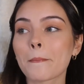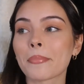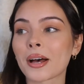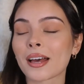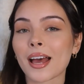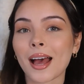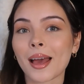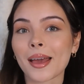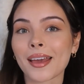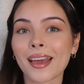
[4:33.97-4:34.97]
but
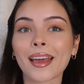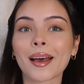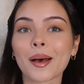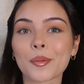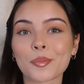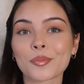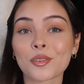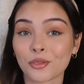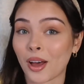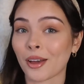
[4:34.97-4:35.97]
I am
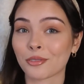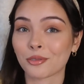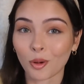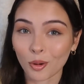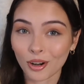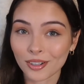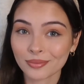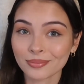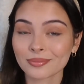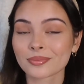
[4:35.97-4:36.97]
5'4",
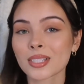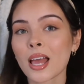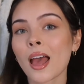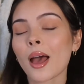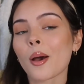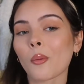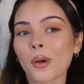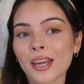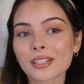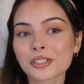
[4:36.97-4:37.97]

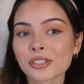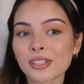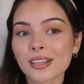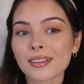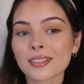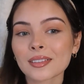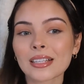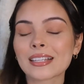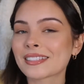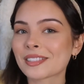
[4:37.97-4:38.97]
which
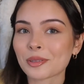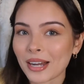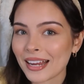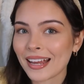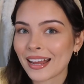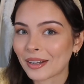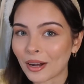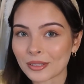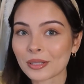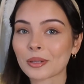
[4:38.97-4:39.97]
is great and
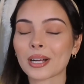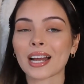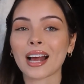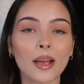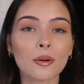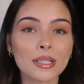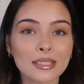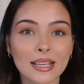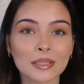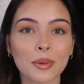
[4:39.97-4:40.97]
not so great. I always
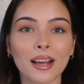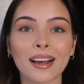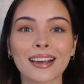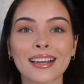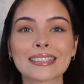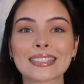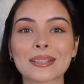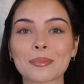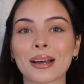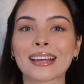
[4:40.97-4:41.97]
liked my height and
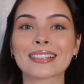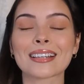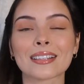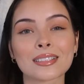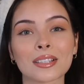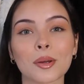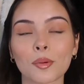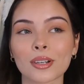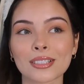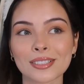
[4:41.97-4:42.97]
didn't mind it until I
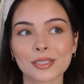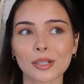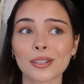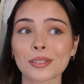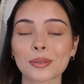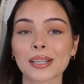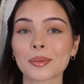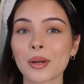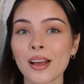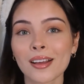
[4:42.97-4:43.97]
wanted to start
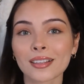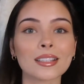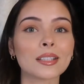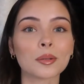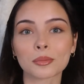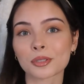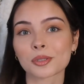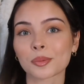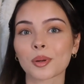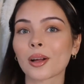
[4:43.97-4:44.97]
doing like
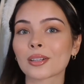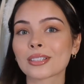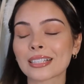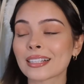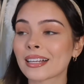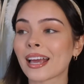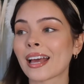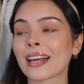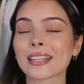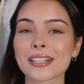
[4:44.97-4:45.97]
commercial modeling,
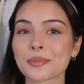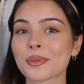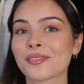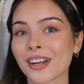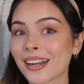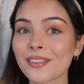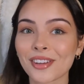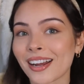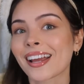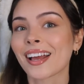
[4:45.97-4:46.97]
and that's been very,
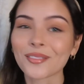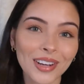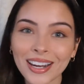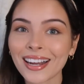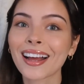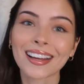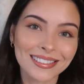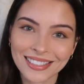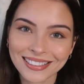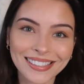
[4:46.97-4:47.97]
very, very
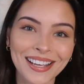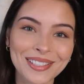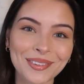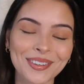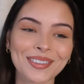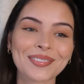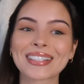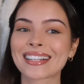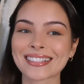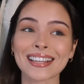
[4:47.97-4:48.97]
unsuccessful
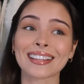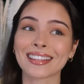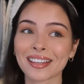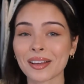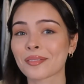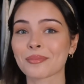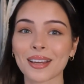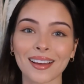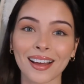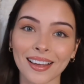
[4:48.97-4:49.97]
because I think of
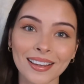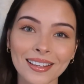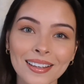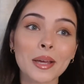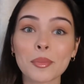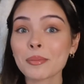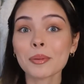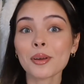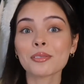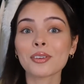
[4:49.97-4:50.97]
my height and maybe
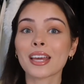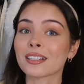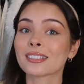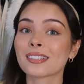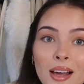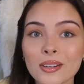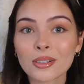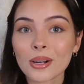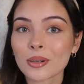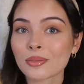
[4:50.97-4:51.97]
my face. I don't
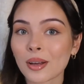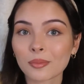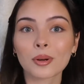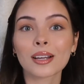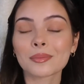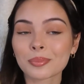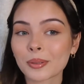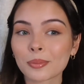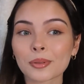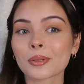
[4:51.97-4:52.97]
know if I'm what
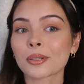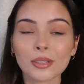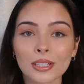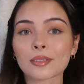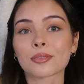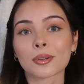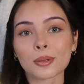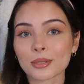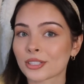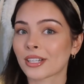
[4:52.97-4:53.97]
people are looking
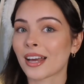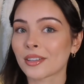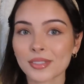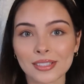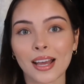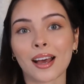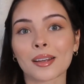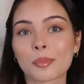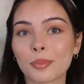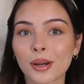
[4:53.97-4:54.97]
for, which kind of is
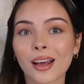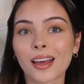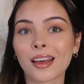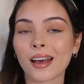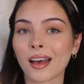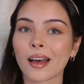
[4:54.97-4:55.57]
sad, but